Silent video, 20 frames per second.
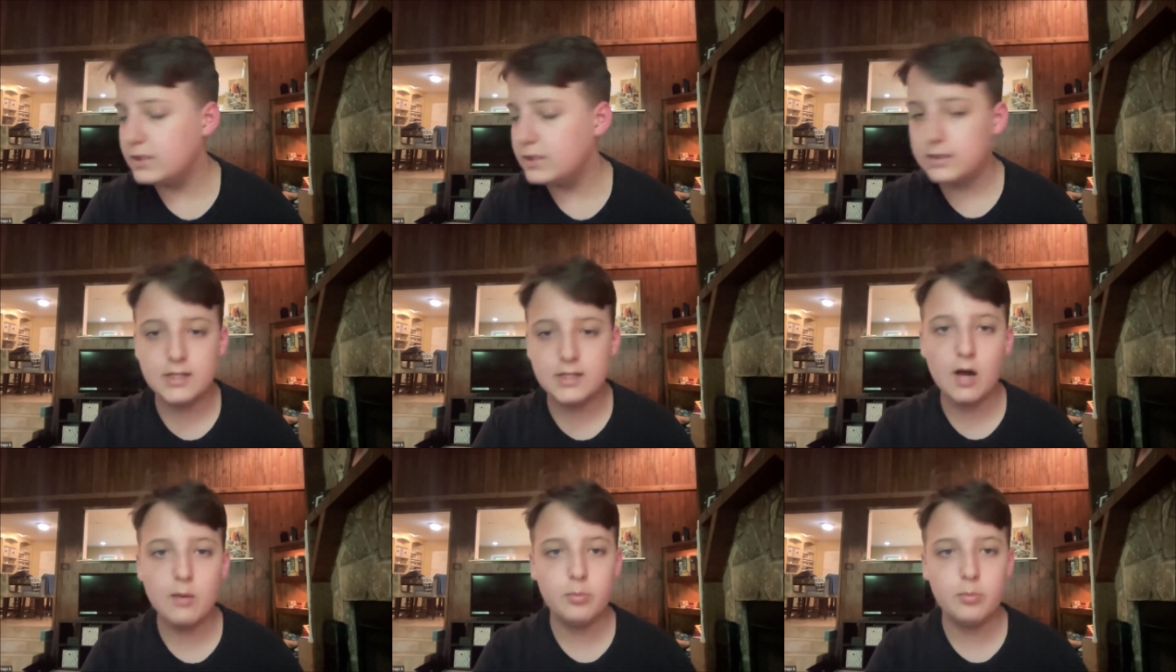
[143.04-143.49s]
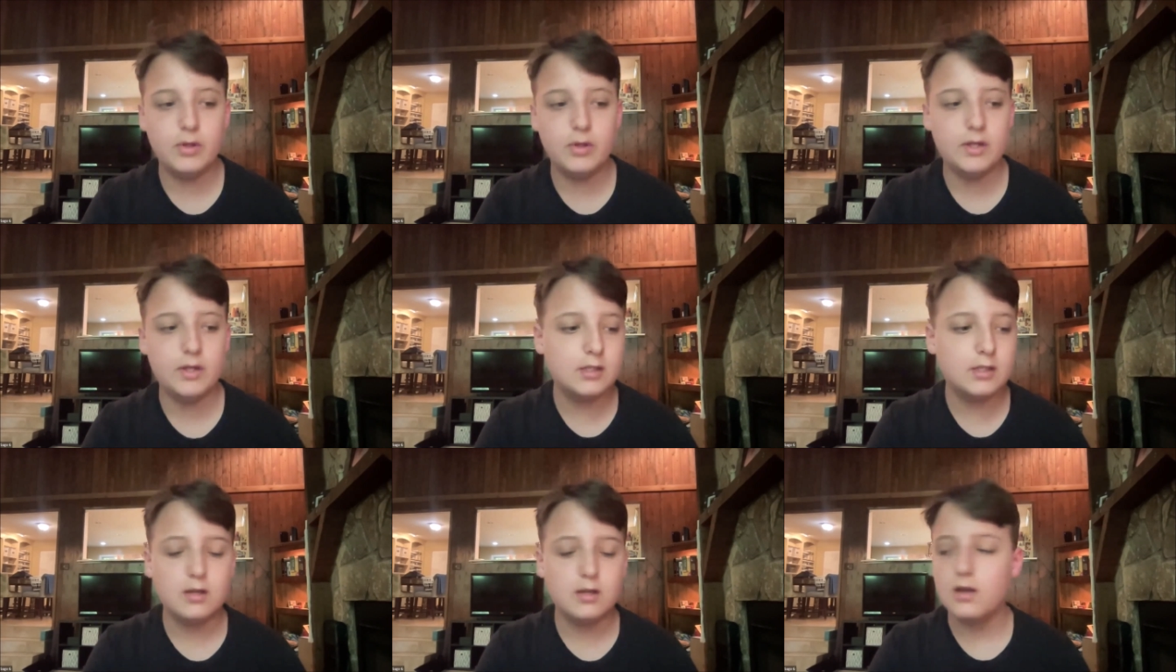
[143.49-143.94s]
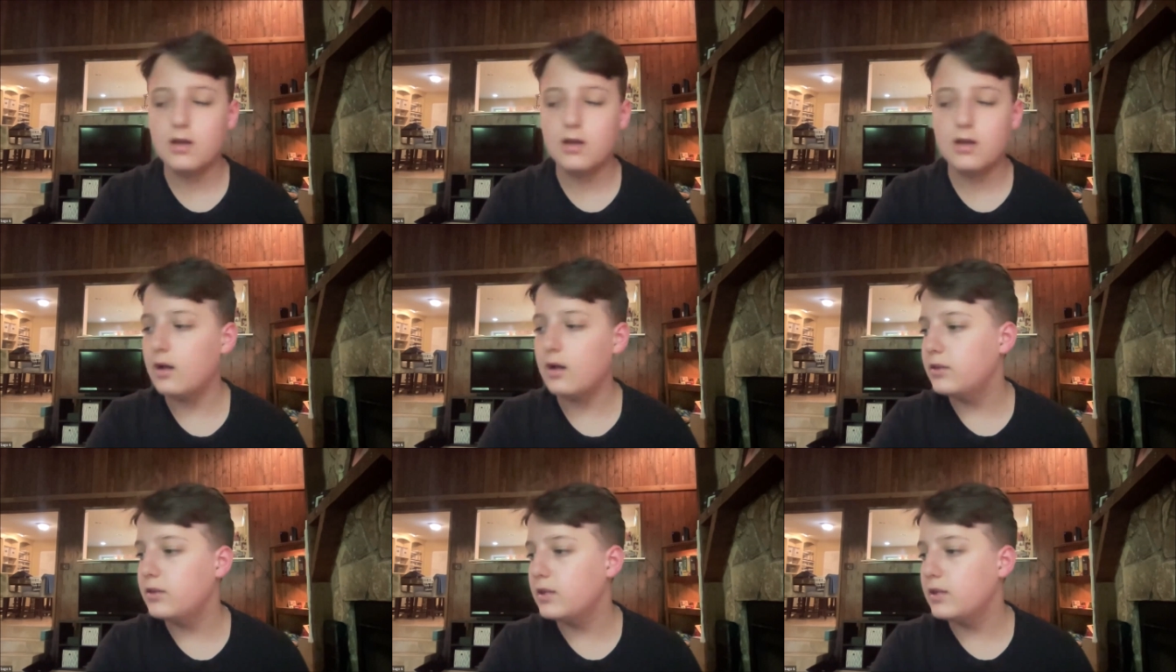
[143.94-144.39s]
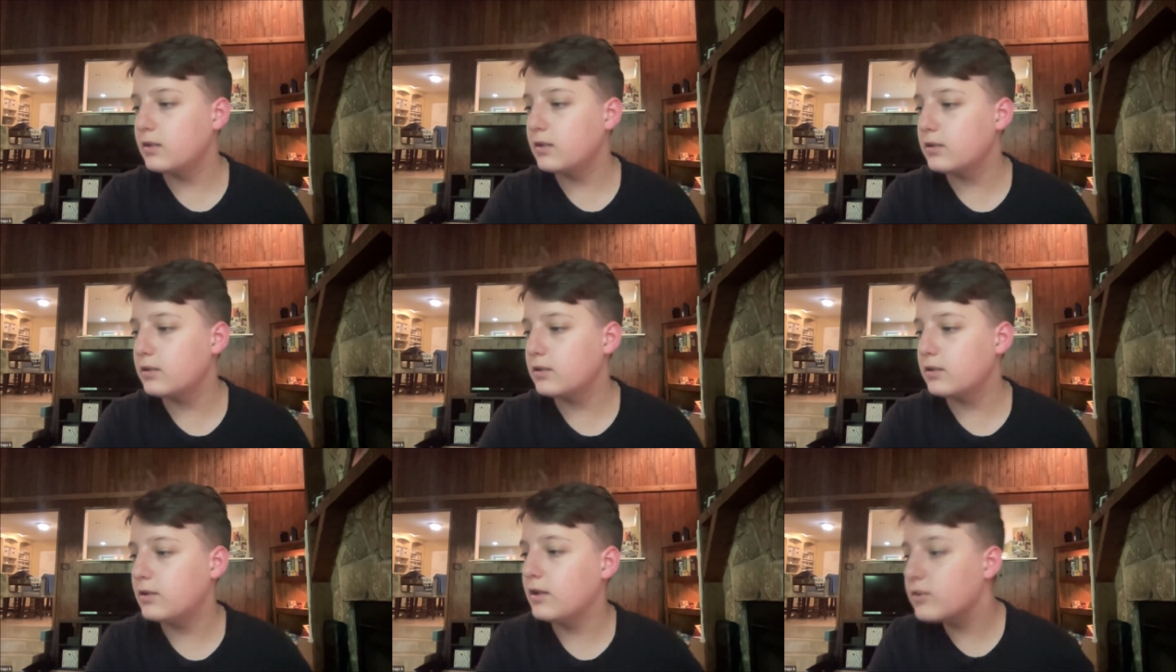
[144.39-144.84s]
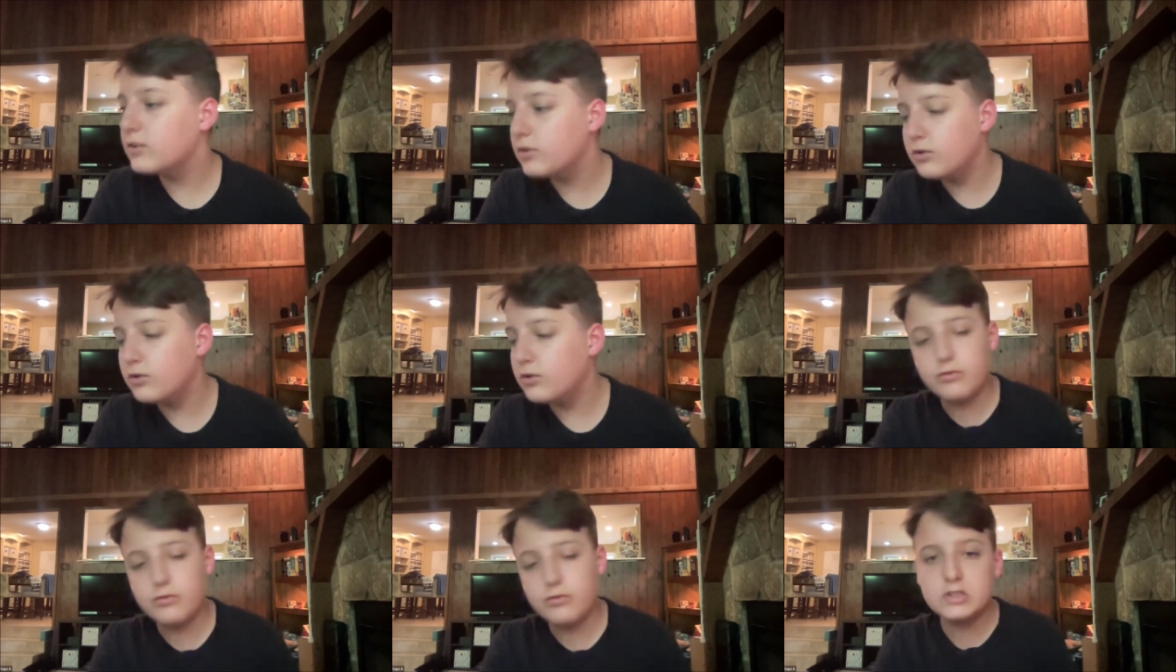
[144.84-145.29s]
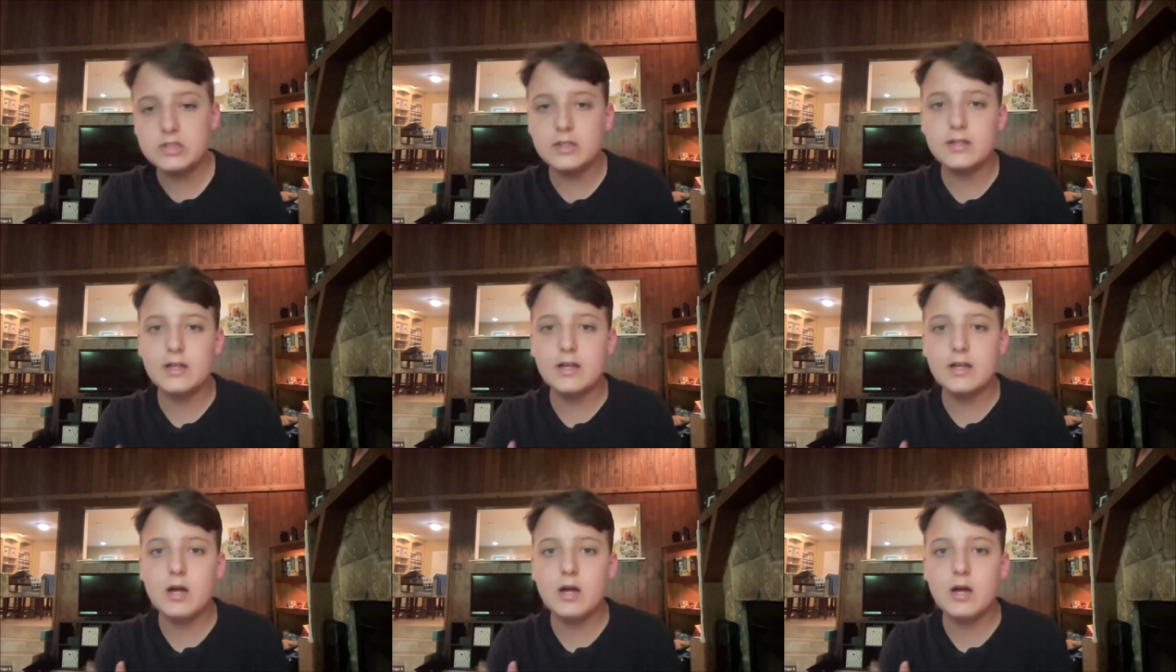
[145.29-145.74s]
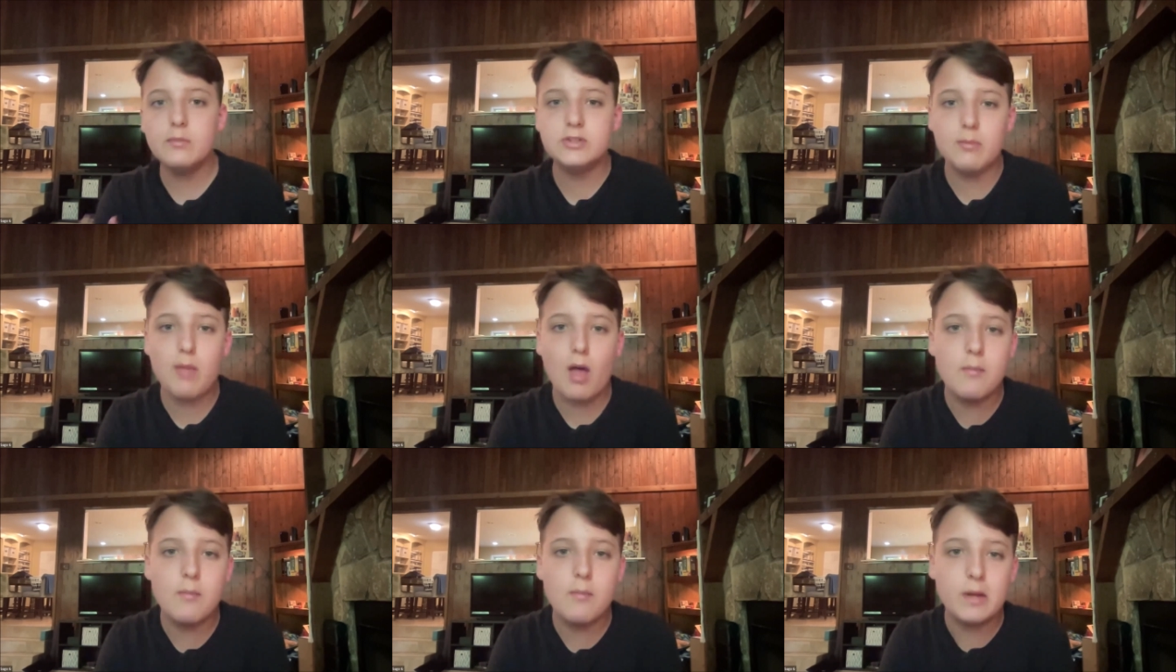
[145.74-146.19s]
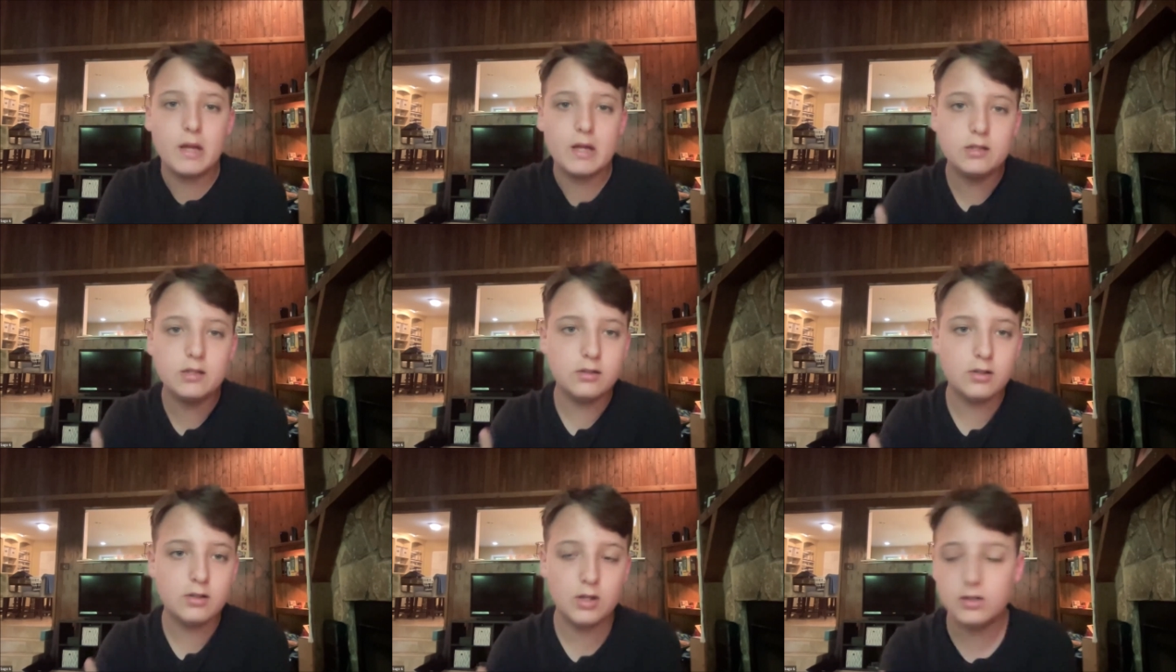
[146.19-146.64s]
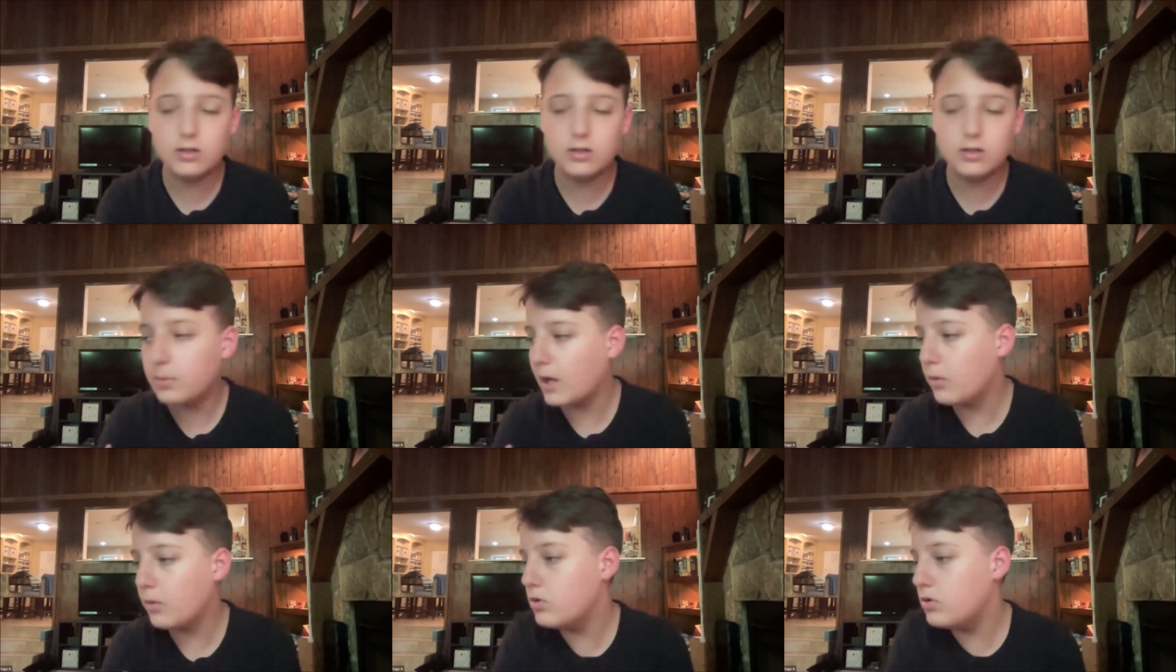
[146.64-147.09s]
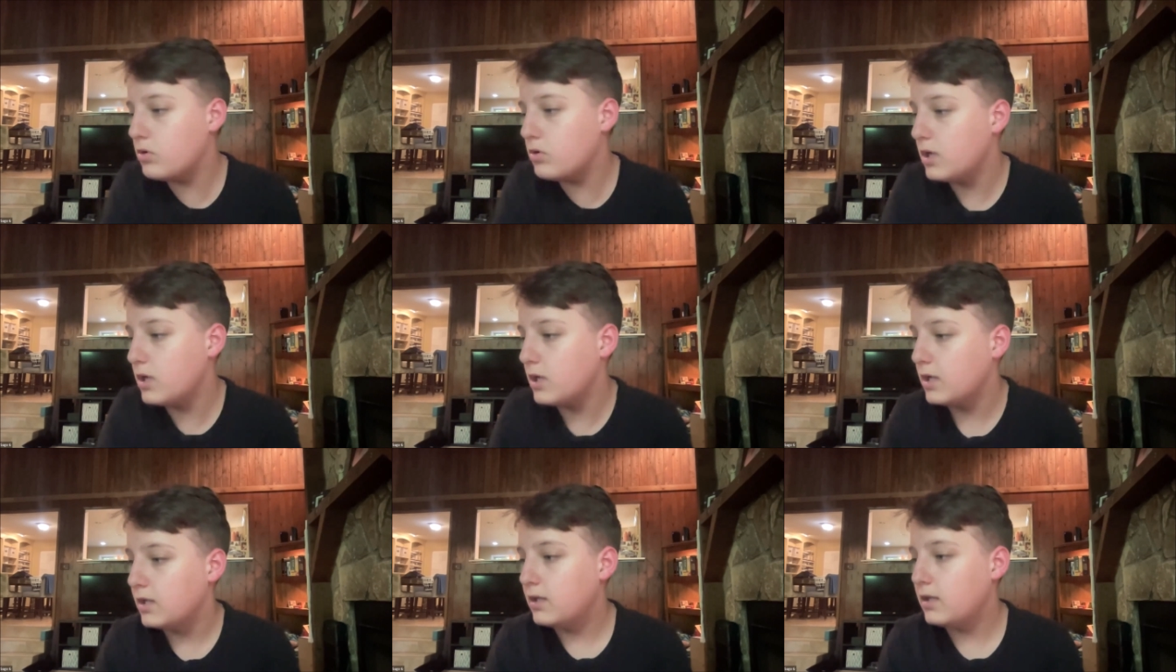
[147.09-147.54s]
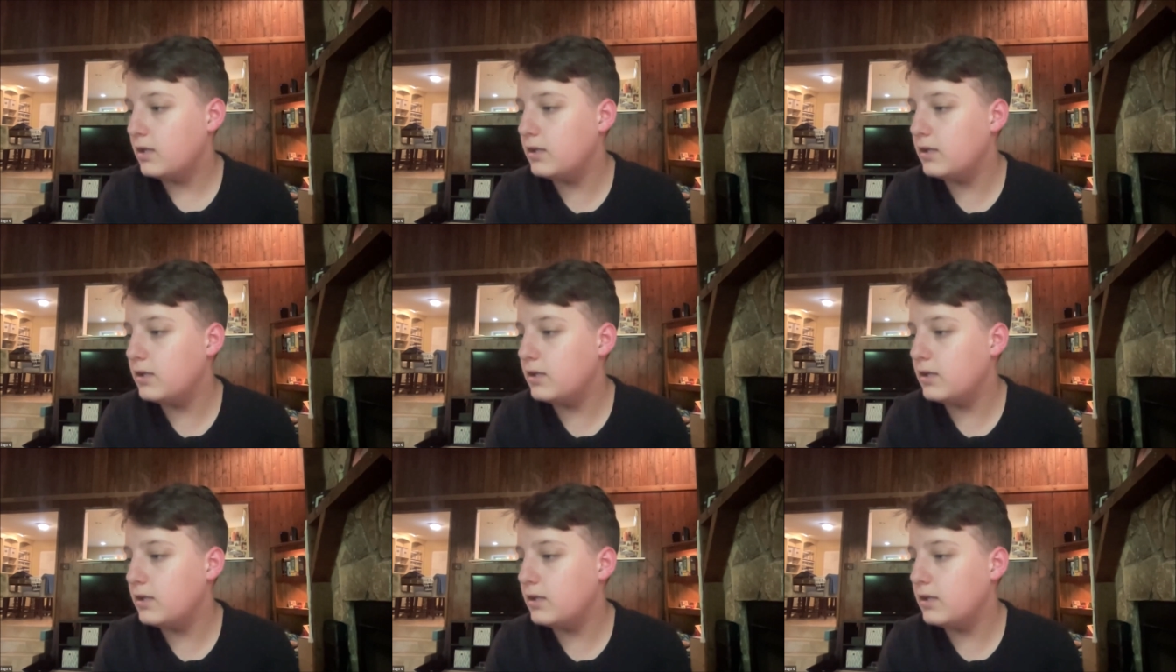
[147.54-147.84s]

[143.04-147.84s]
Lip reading: with this topic, I think that the first thing that comes to my mind in the Bible